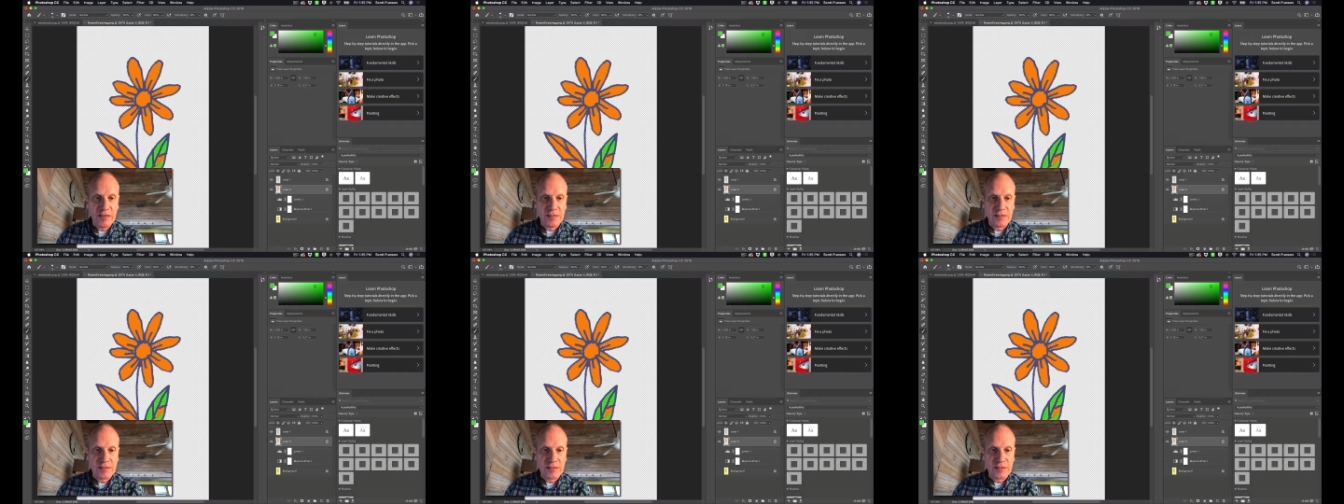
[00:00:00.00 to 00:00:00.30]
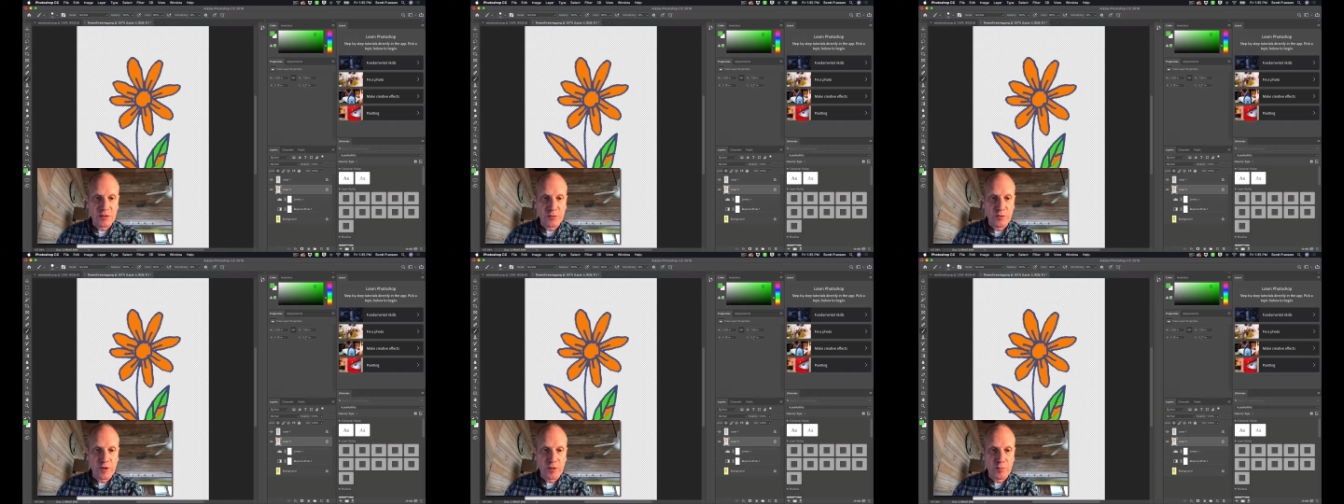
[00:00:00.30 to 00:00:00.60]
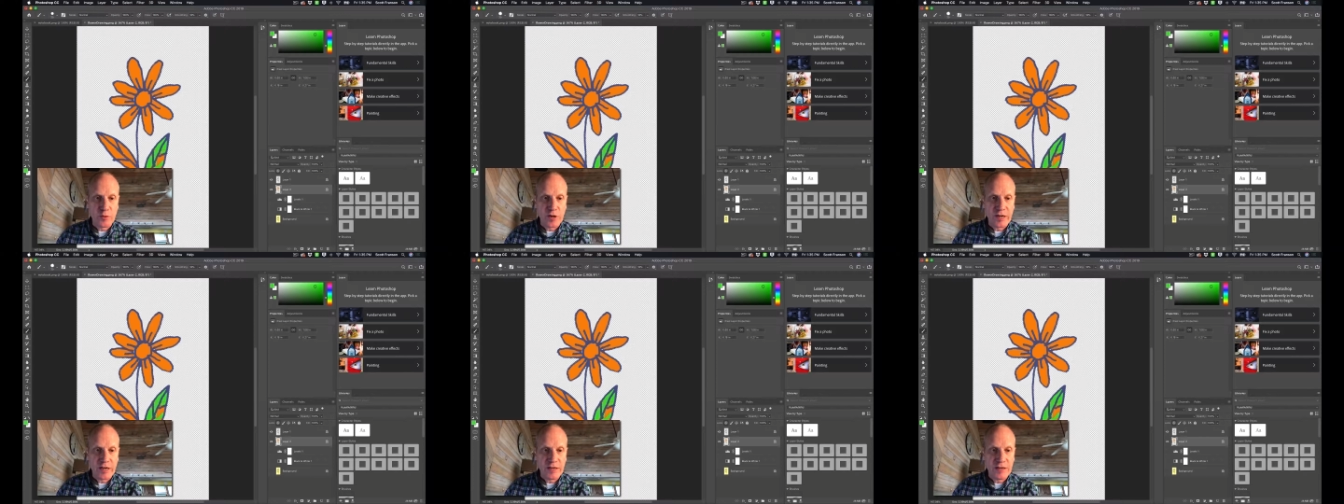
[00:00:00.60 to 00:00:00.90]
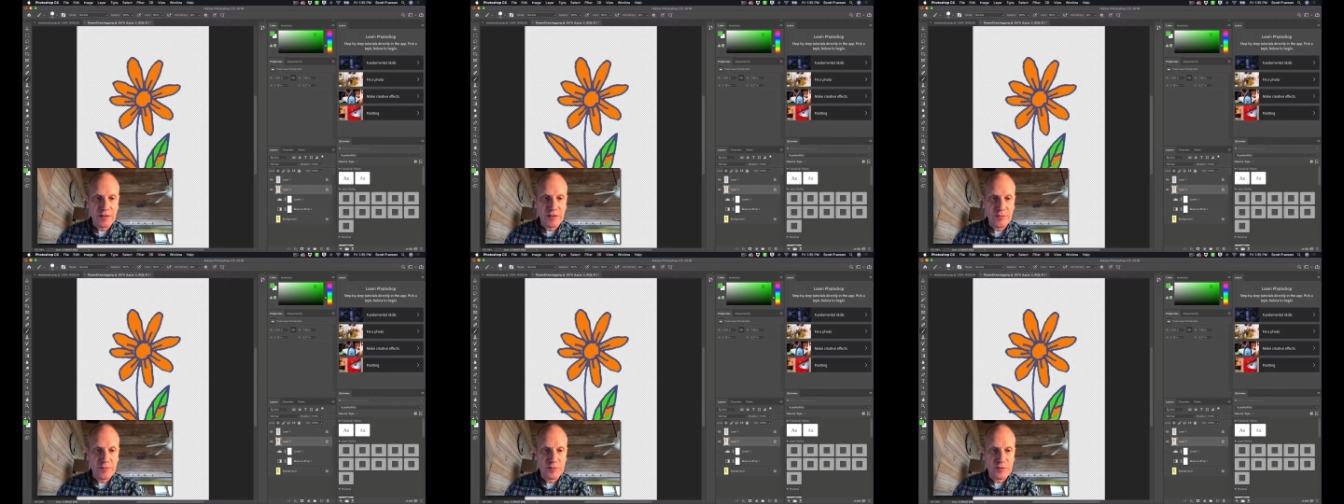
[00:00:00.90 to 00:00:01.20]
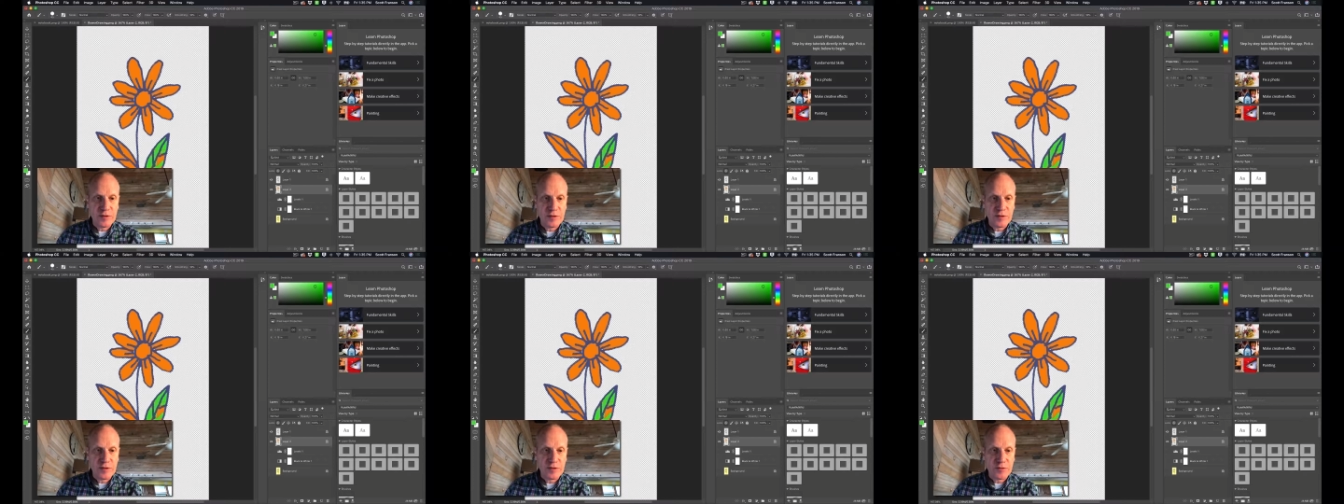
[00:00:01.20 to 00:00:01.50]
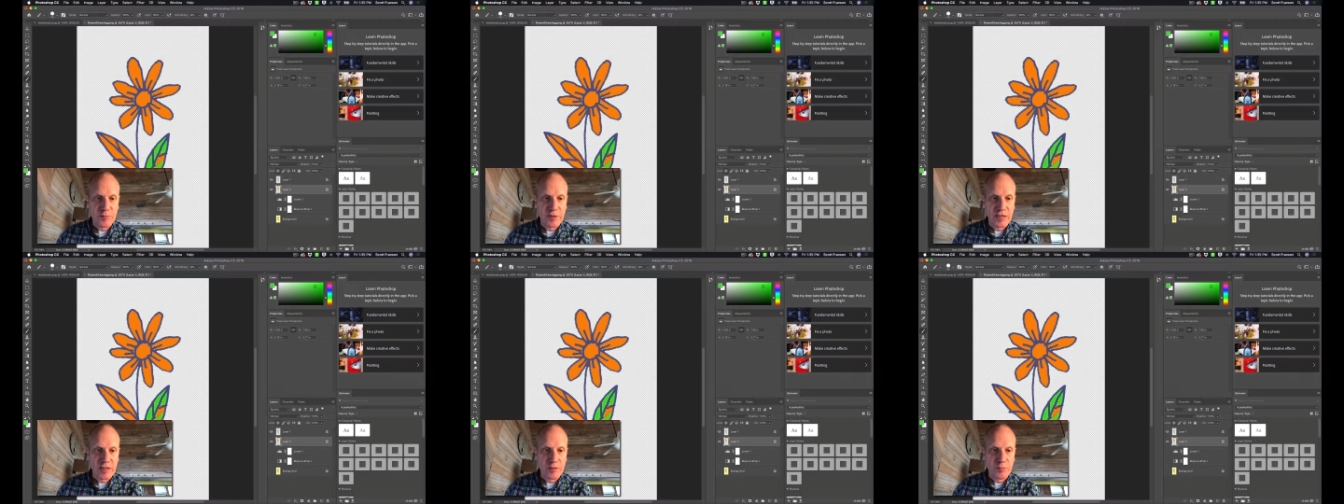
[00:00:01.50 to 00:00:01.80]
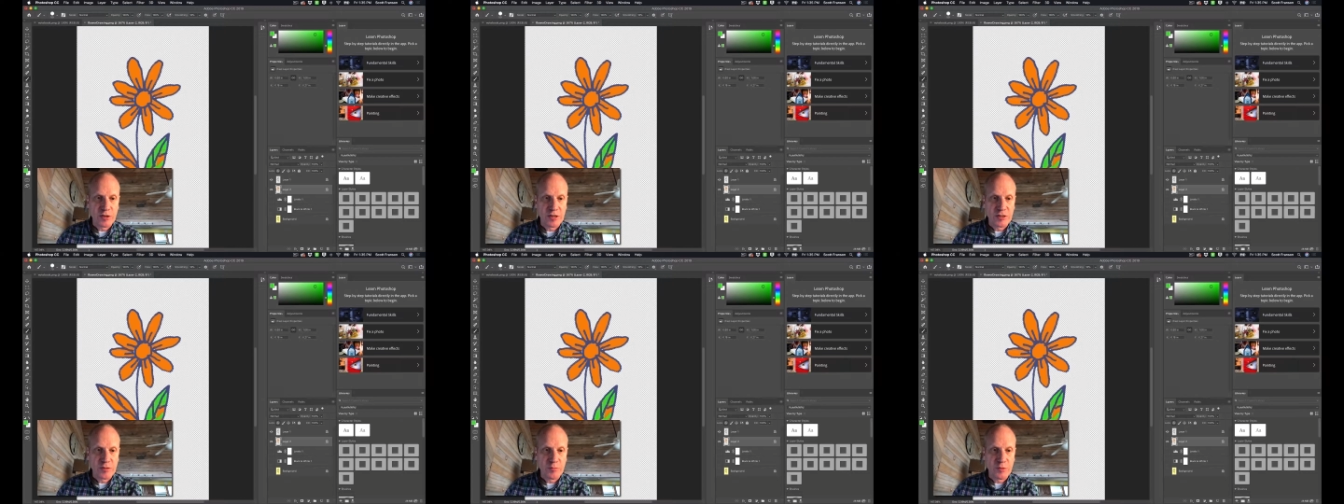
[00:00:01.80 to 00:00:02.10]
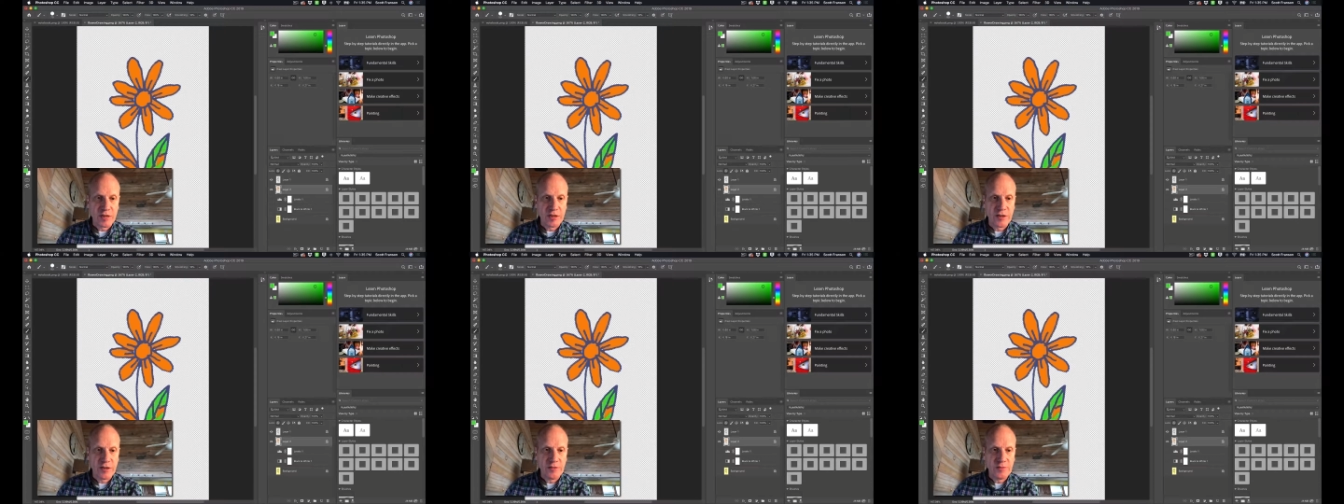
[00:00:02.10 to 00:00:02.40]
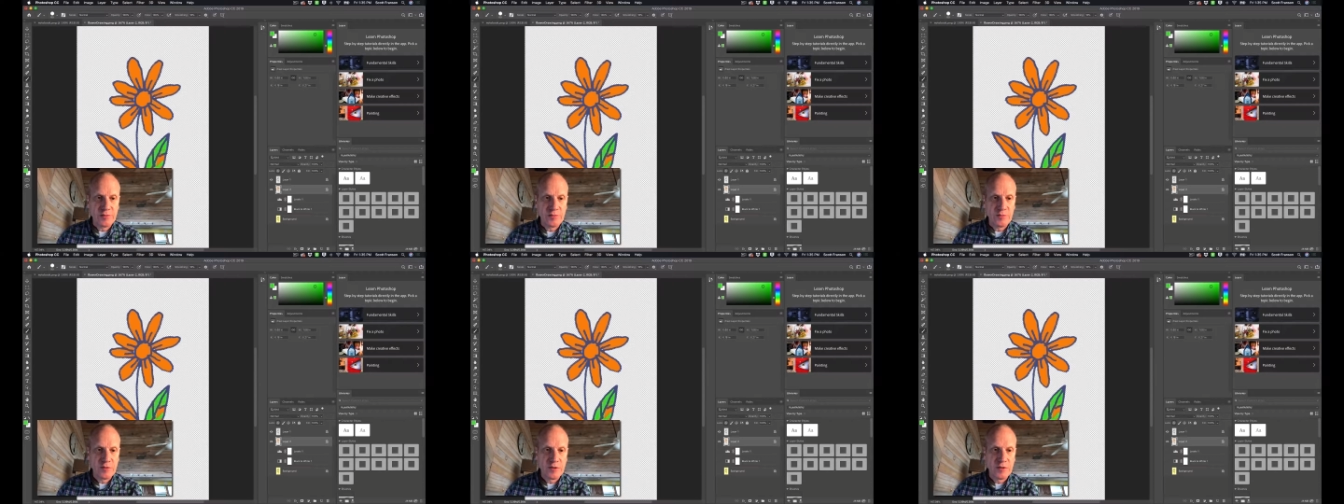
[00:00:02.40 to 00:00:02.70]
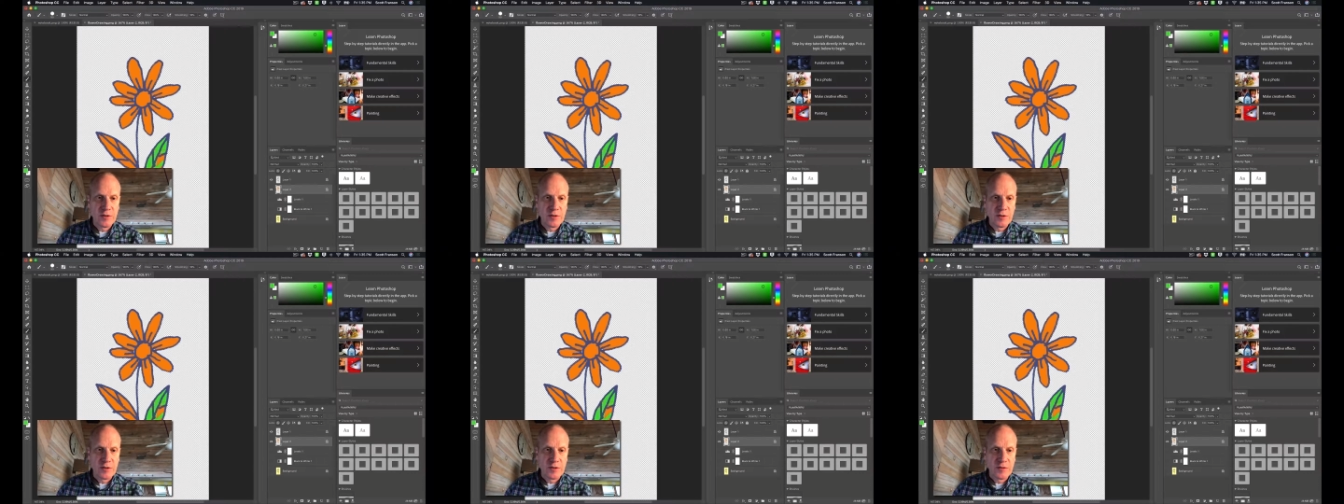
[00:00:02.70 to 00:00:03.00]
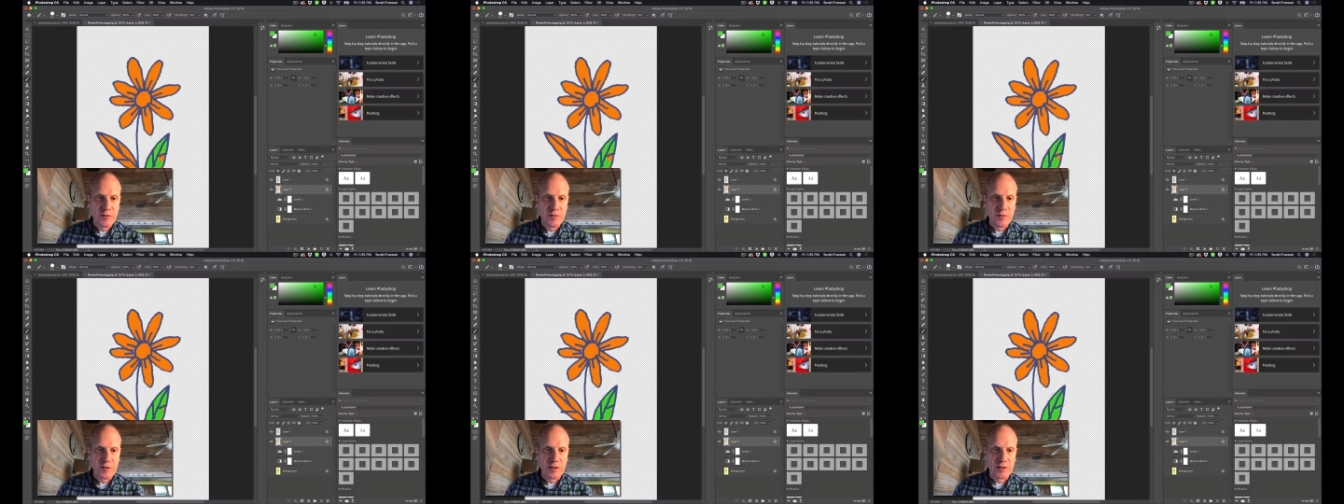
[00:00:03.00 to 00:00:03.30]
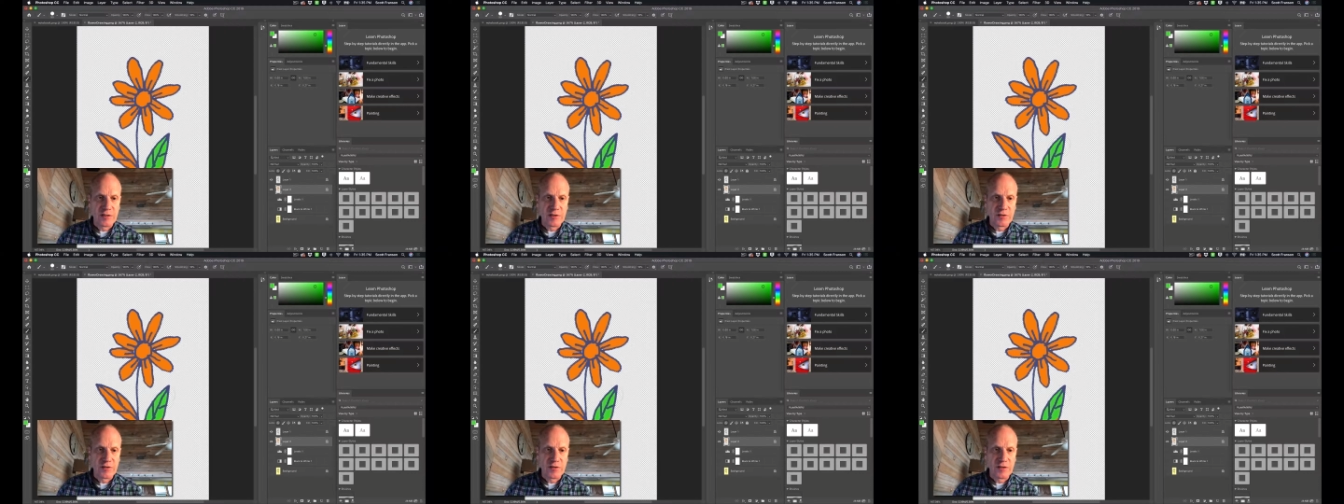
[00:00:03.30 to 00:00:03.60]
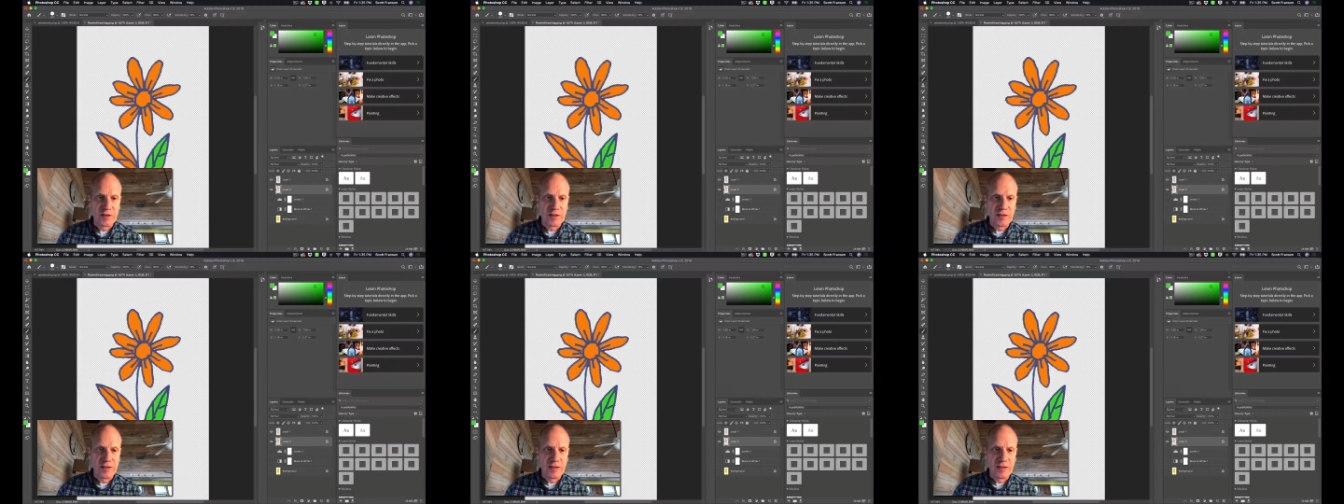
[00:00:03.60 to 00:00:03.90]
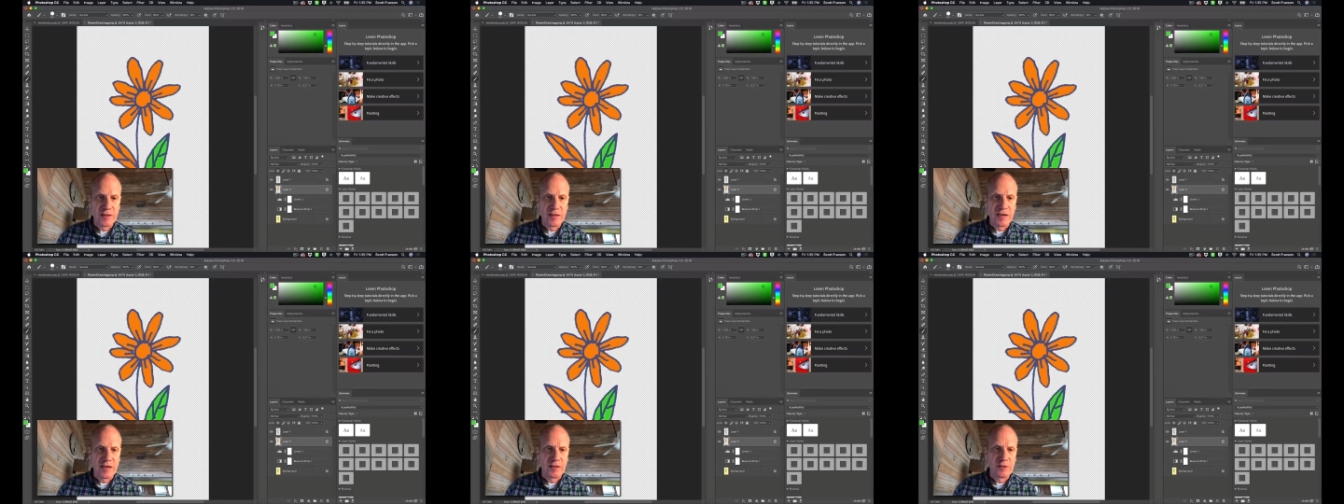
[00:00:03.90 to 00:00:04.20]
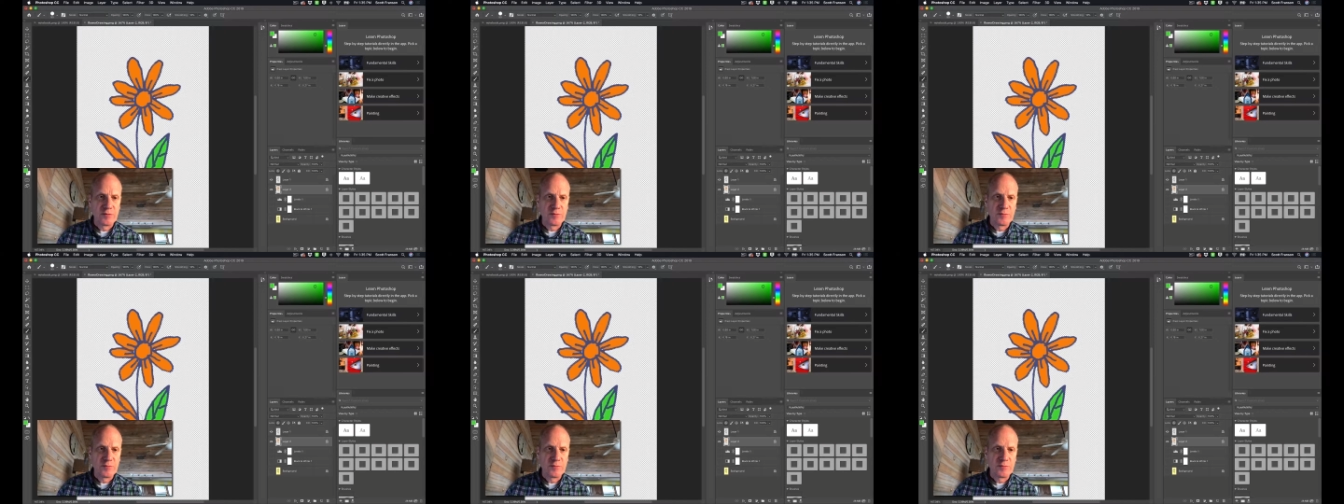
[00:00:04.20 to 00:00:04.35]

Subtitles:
It's the square bracket. I'll make the brush bigger. You can just go like that.